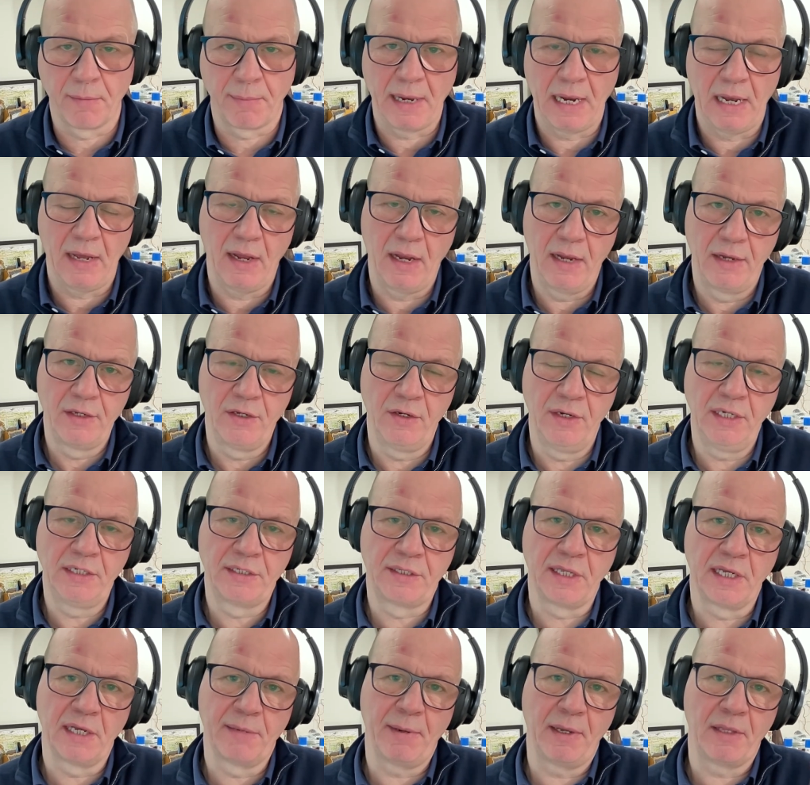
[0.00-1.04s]
about
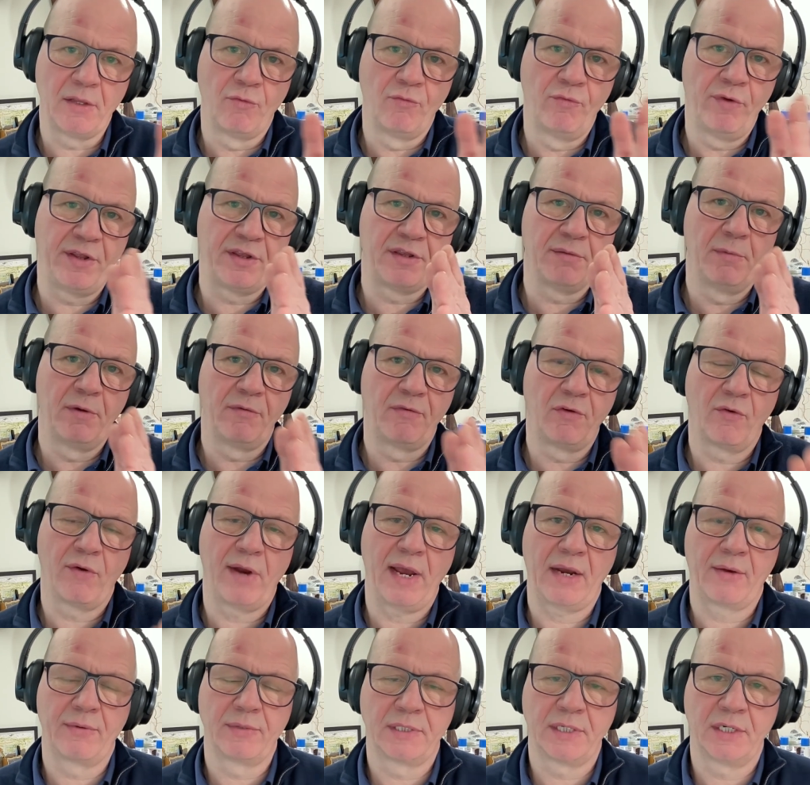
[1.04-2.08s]
the rhythm of your
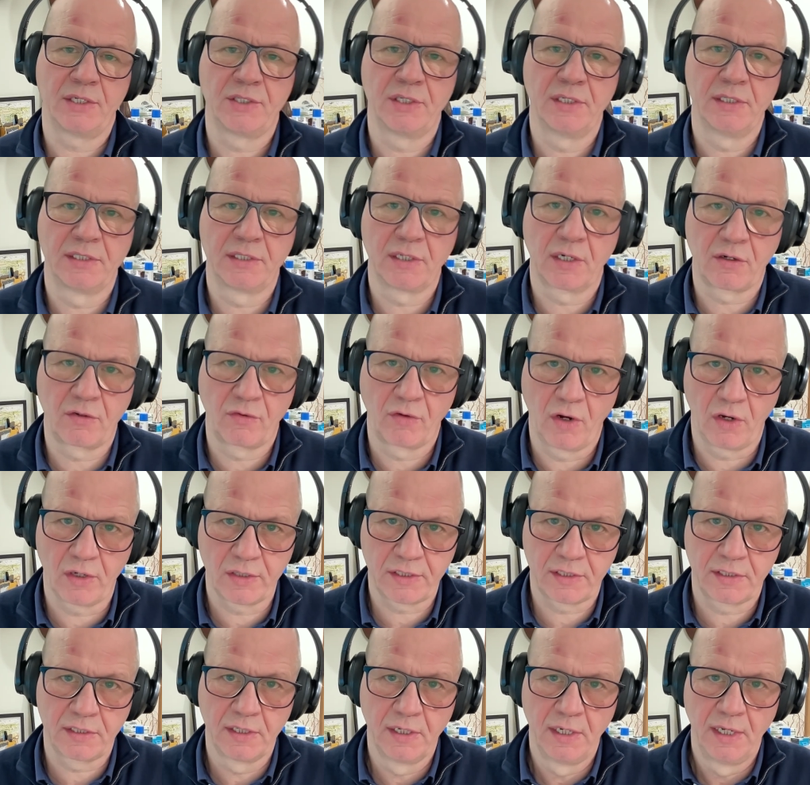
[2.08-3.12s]
acquisitions
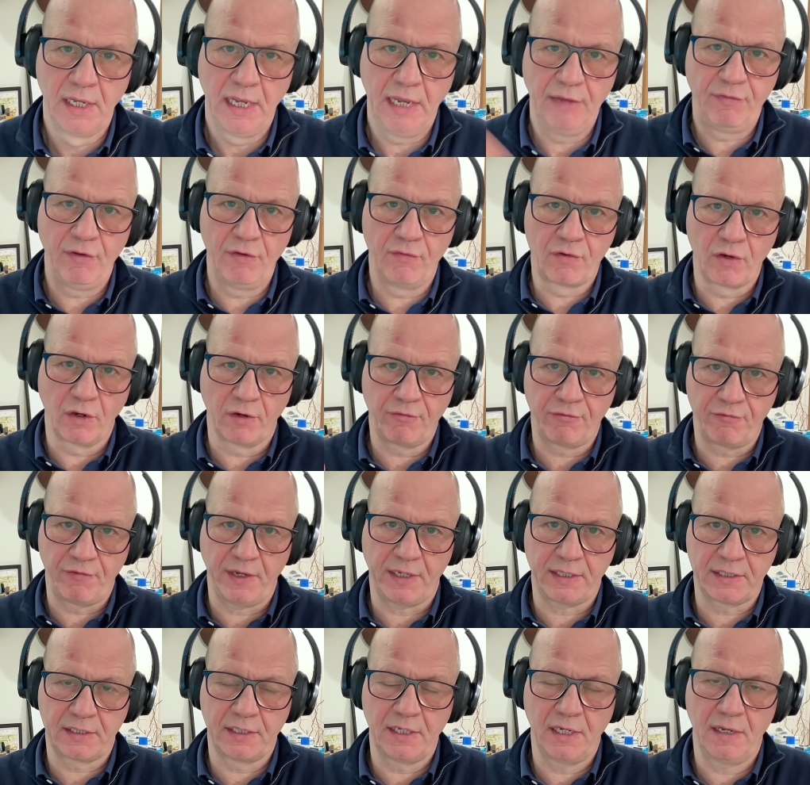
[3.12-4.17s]
across, if you've got a
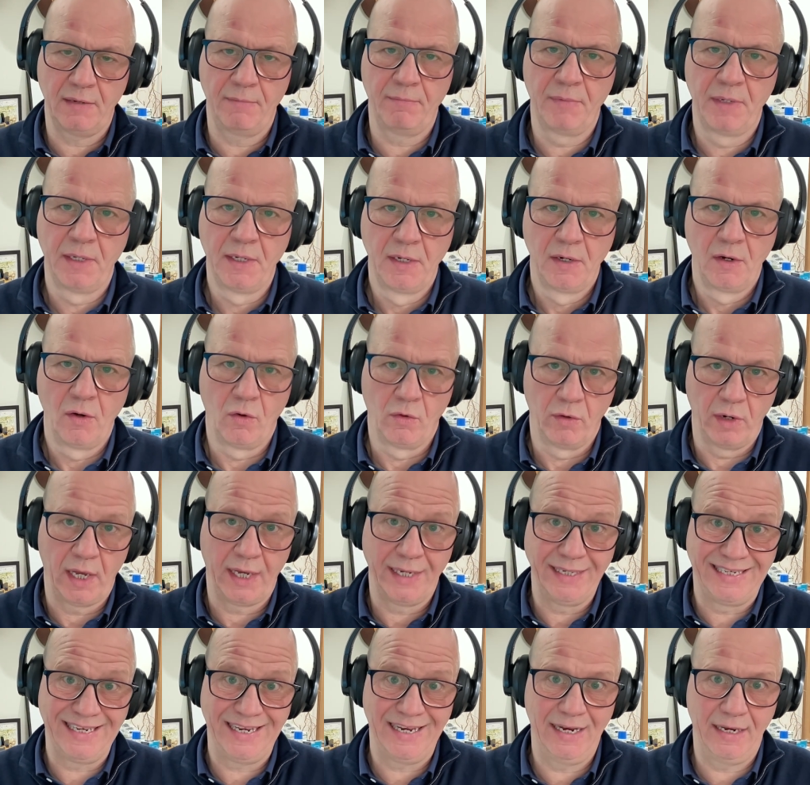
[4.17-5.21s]
fixed term or
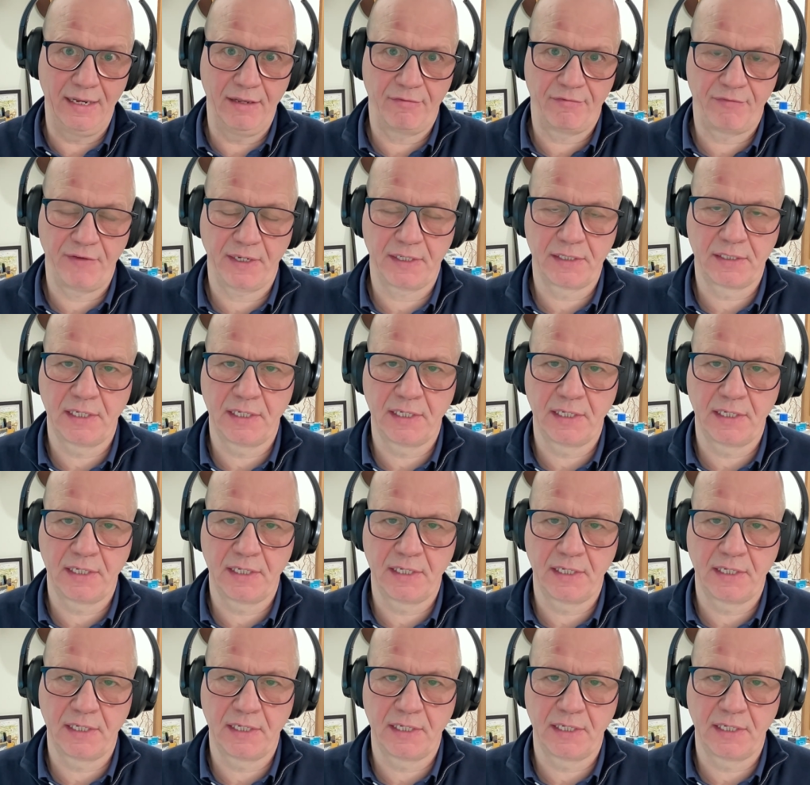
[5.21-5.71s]
ideally a fixed